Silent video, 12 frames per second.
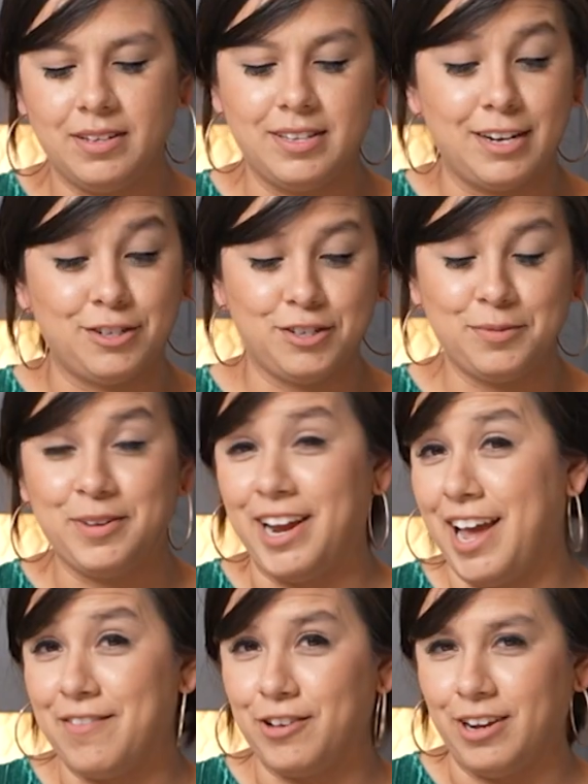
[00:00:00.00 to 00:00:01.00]
It's actually what I
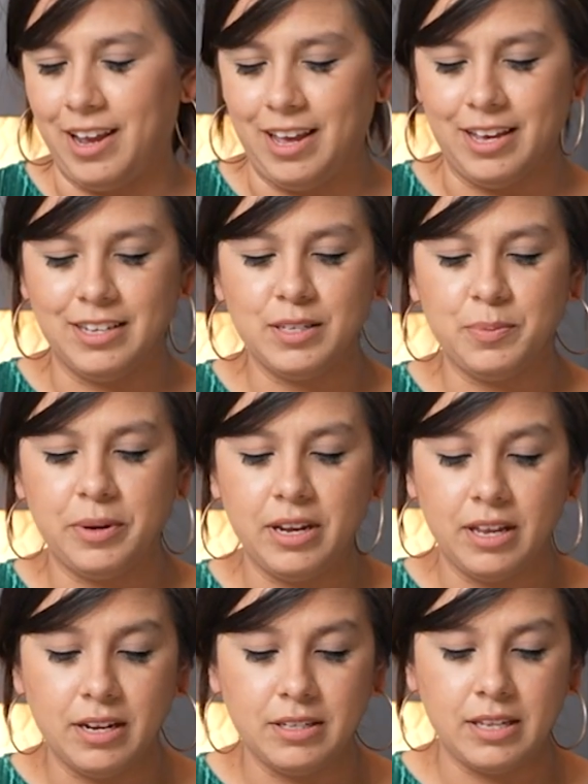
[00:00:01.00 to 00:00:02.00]
have on hand, but
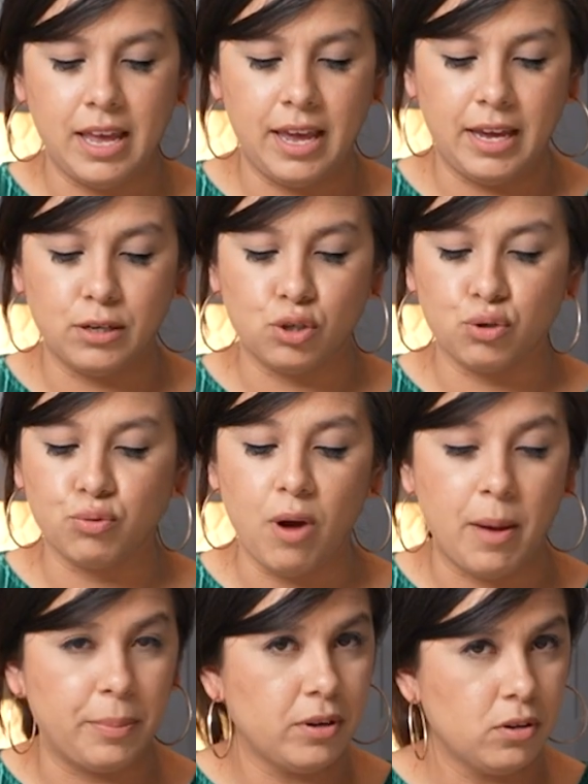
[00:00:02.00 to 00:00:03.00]
it is a
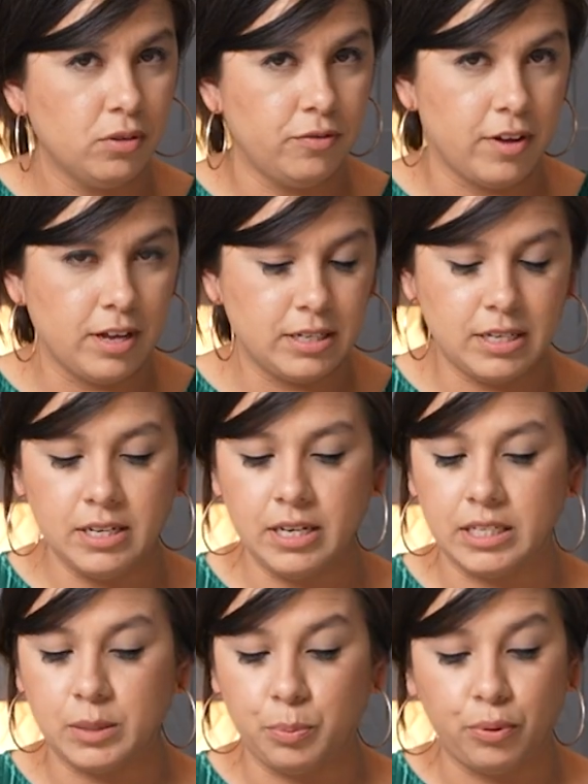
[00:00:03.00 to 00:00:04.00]
tropical fondant.
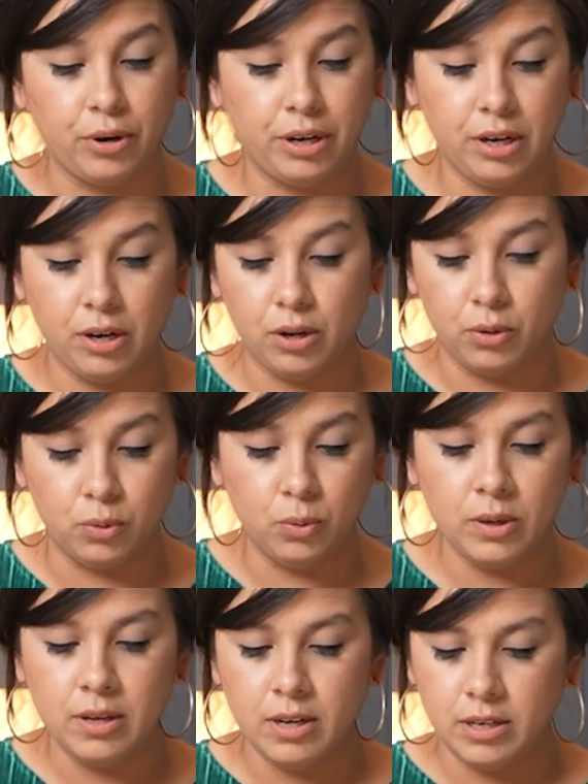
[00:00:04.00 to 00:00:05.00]
It's pretty
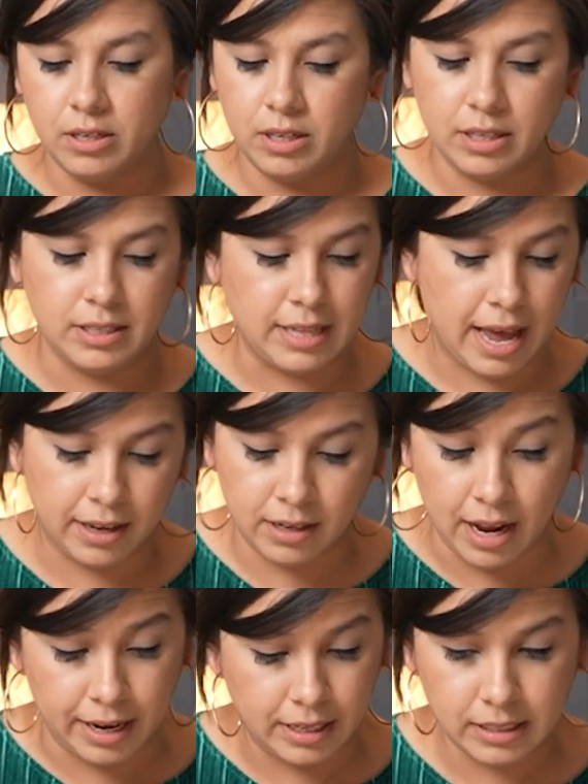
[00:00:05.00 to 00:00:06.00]
new to the satin
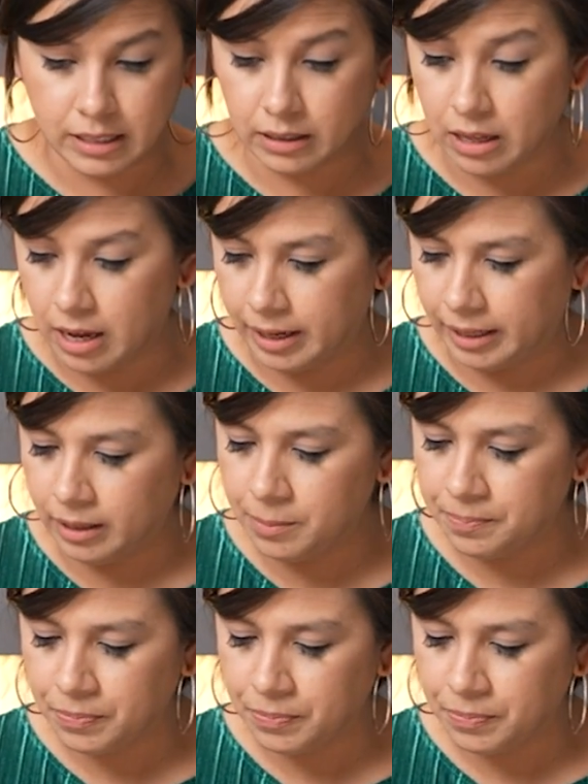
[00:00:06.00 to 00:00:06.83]
ice line.